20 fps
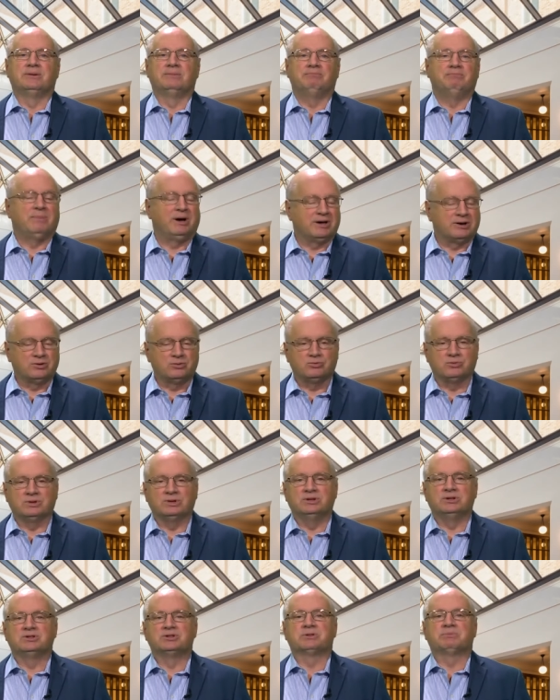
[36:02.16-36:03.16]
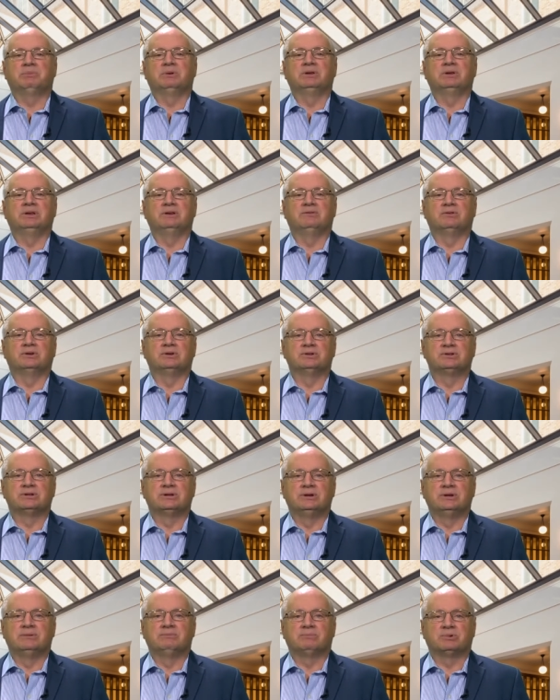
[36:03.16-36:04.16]
modern religious believers
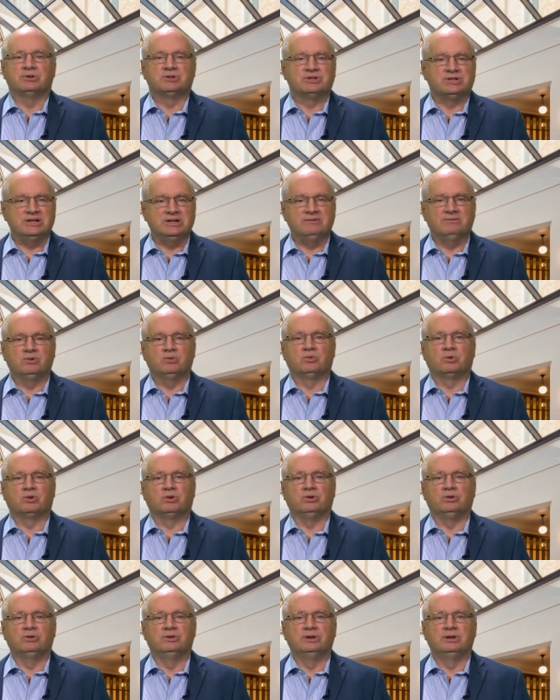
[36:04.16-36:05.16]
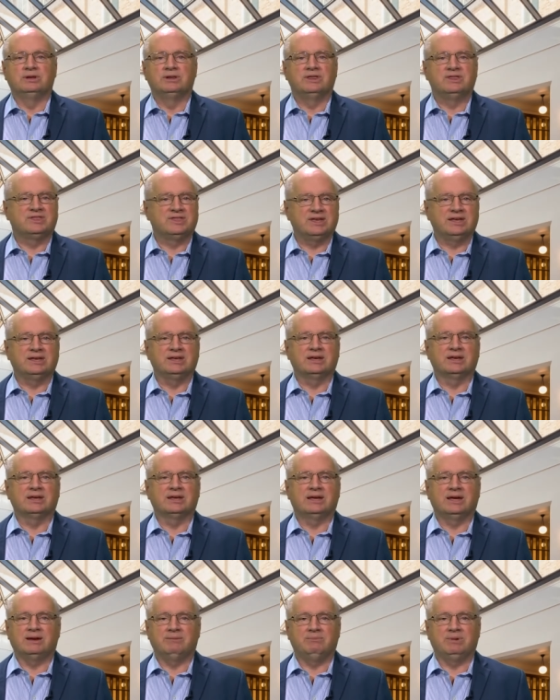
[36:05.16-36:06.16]
perceive the world, think,
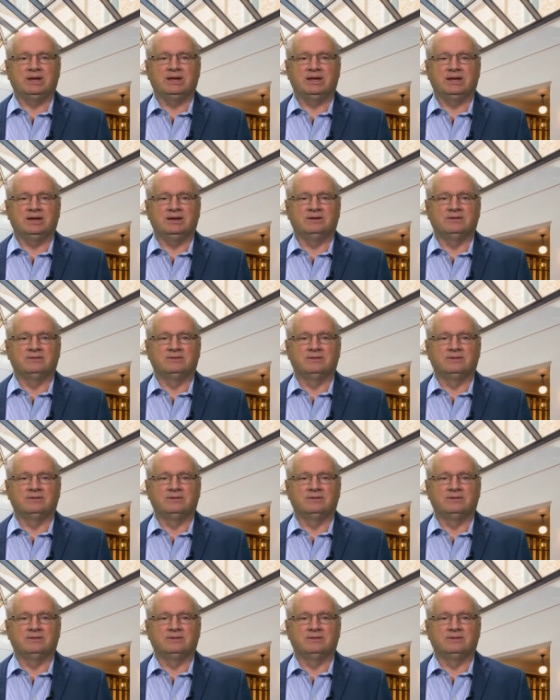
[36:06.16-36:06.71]
and behave.